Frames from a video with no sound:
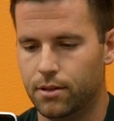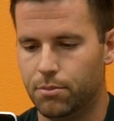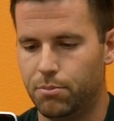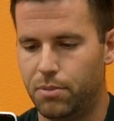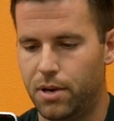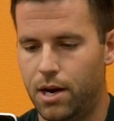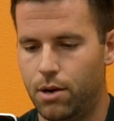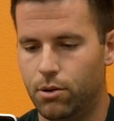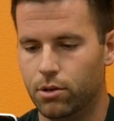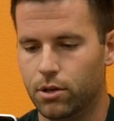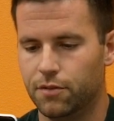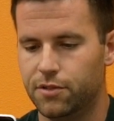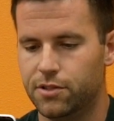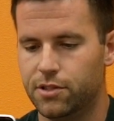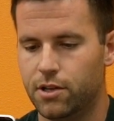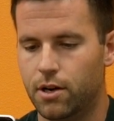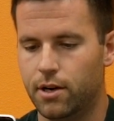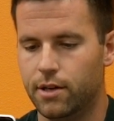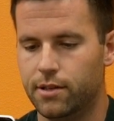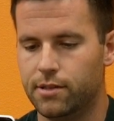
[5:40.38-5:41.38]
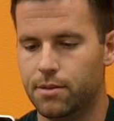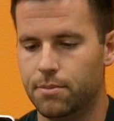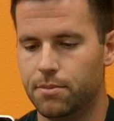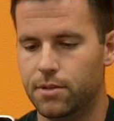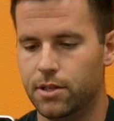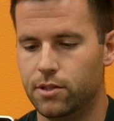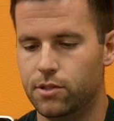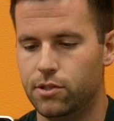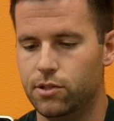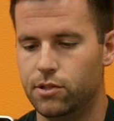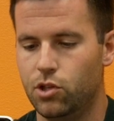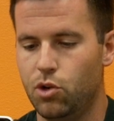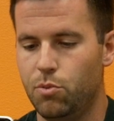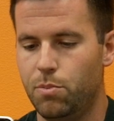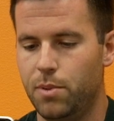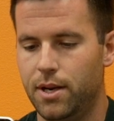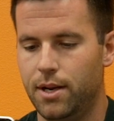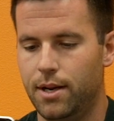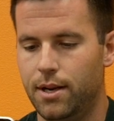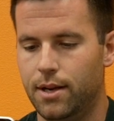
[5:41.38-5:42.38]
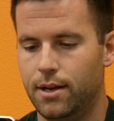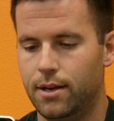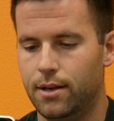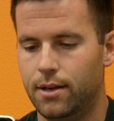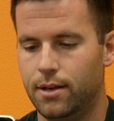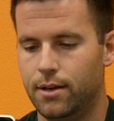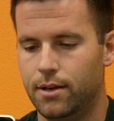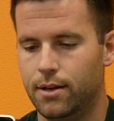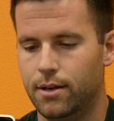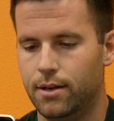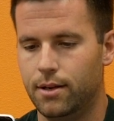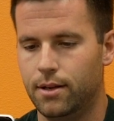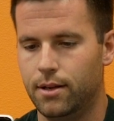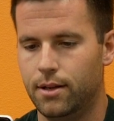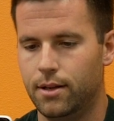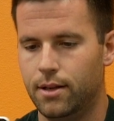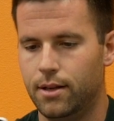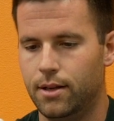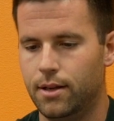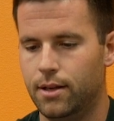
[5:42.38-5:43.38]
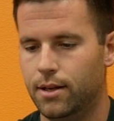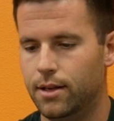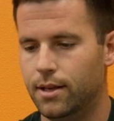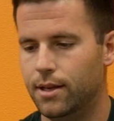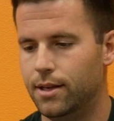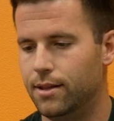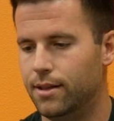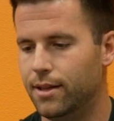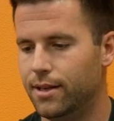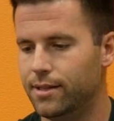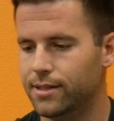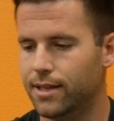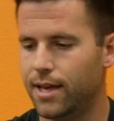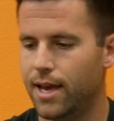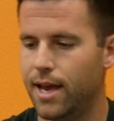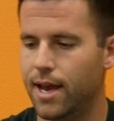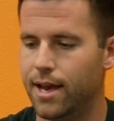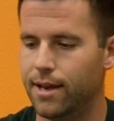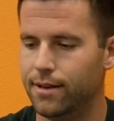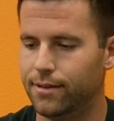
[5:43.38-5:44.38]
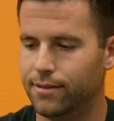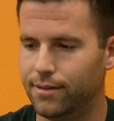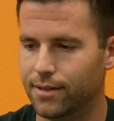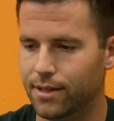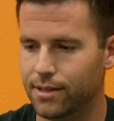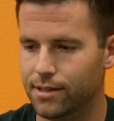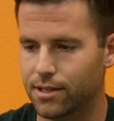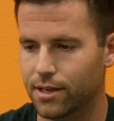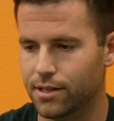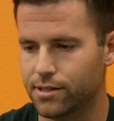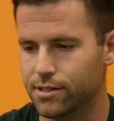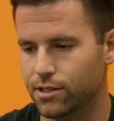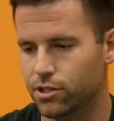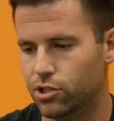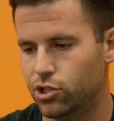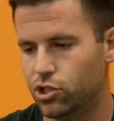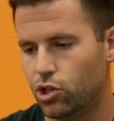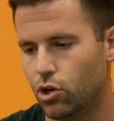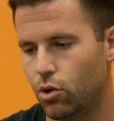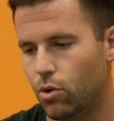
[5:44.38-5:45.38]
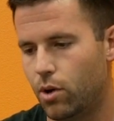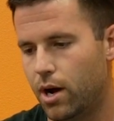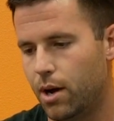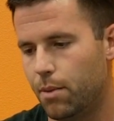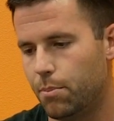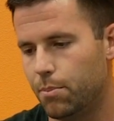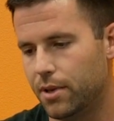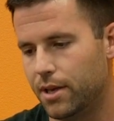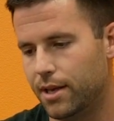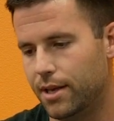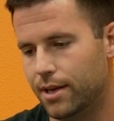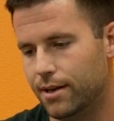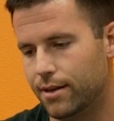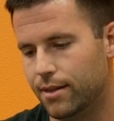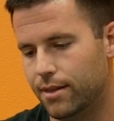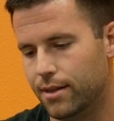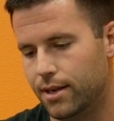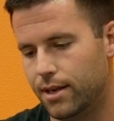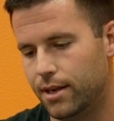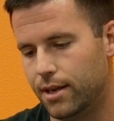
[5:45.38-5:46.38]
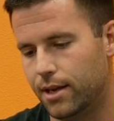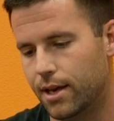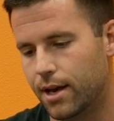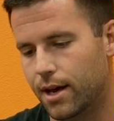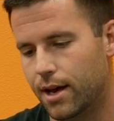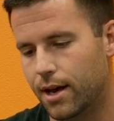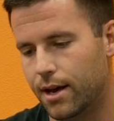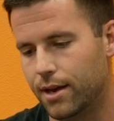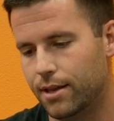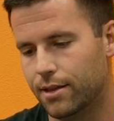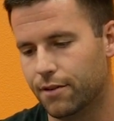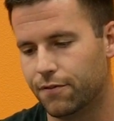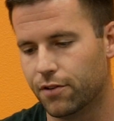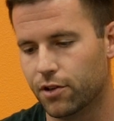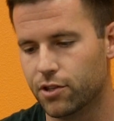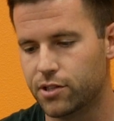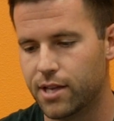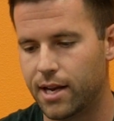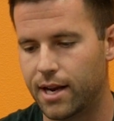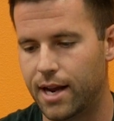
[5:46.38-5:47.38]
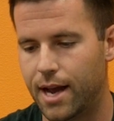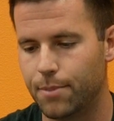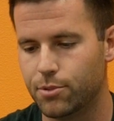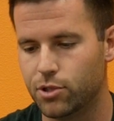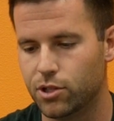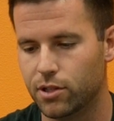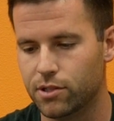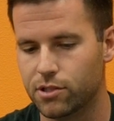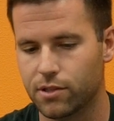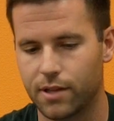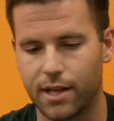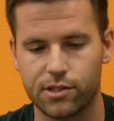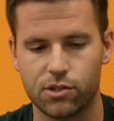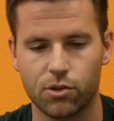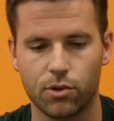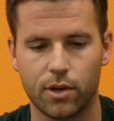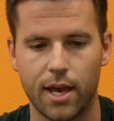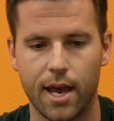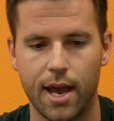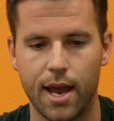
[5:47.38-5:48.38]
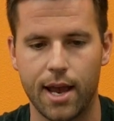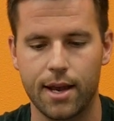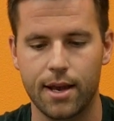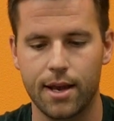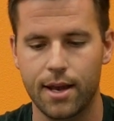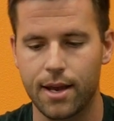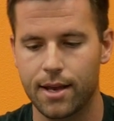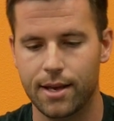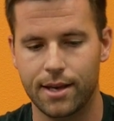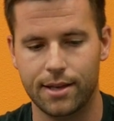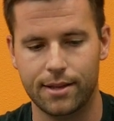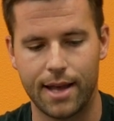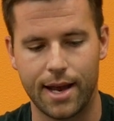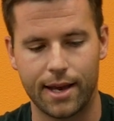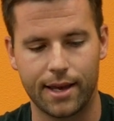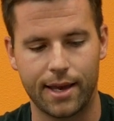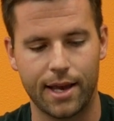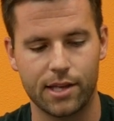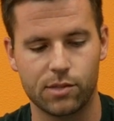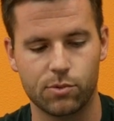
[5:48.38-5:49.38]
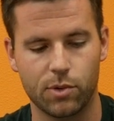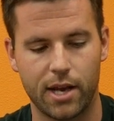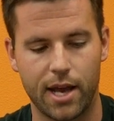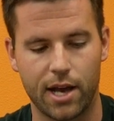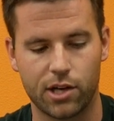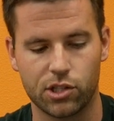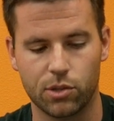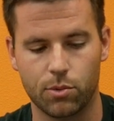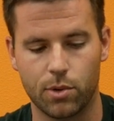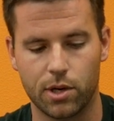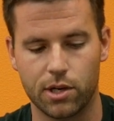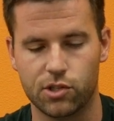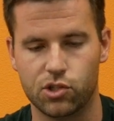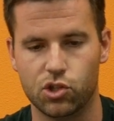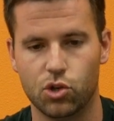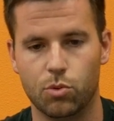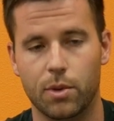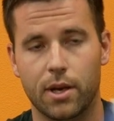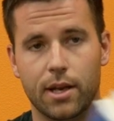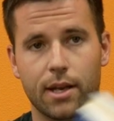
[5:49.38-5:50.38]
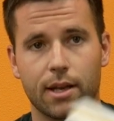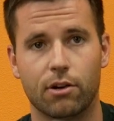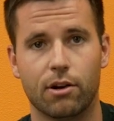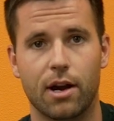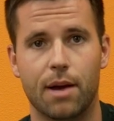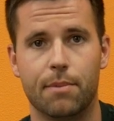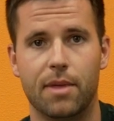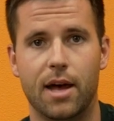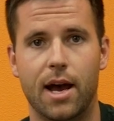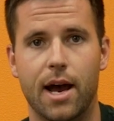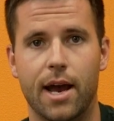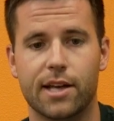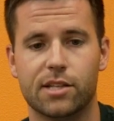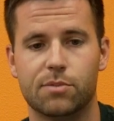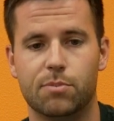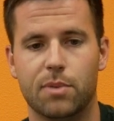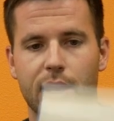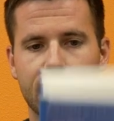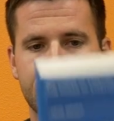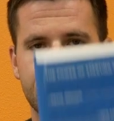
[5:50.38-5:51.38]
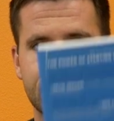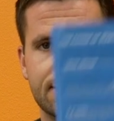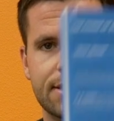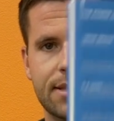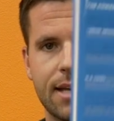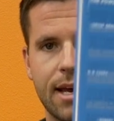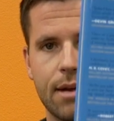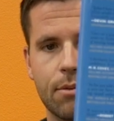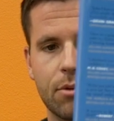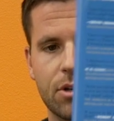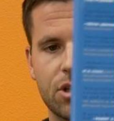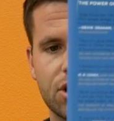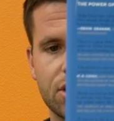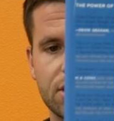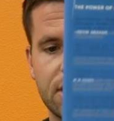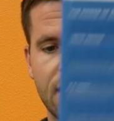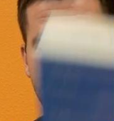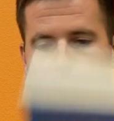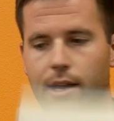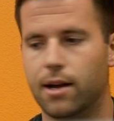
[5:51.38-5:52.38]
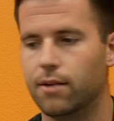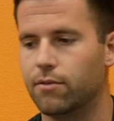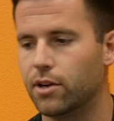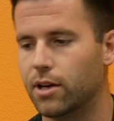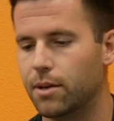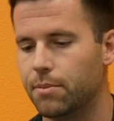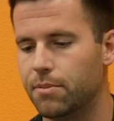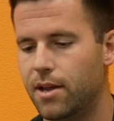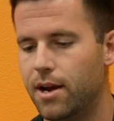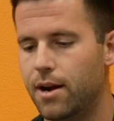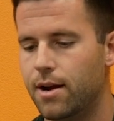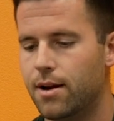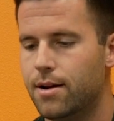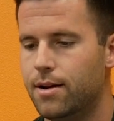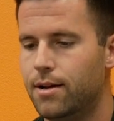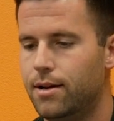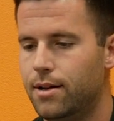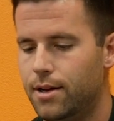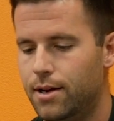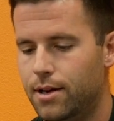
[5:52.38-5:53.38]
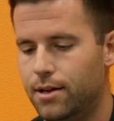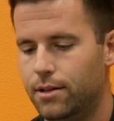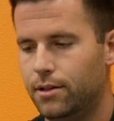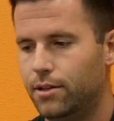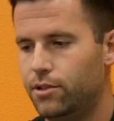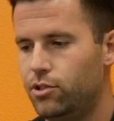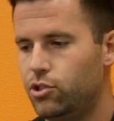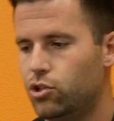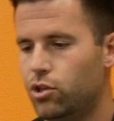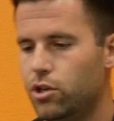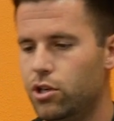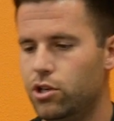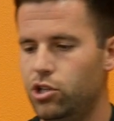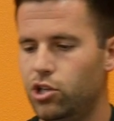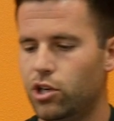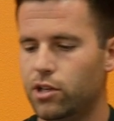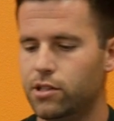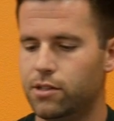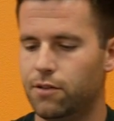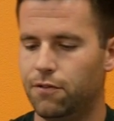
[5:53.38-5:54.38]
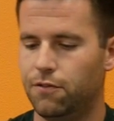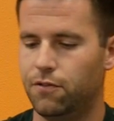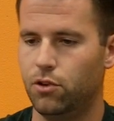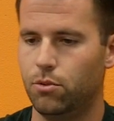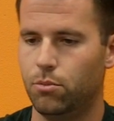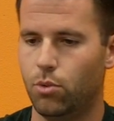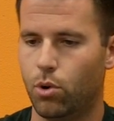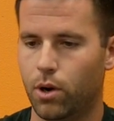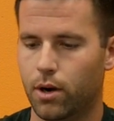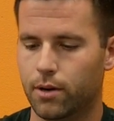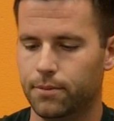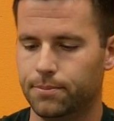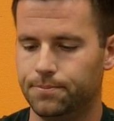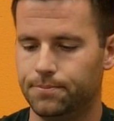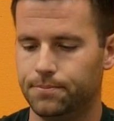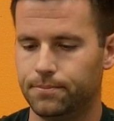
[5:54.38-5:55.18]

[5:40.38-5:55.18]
The power of starting something stupid. In this case, it doesn't show up in the first 10 options, so that's okay. In that case, we'd actually want to zoom in and grab the ISBN instead, which is not covered up there. Let's show you just a few more.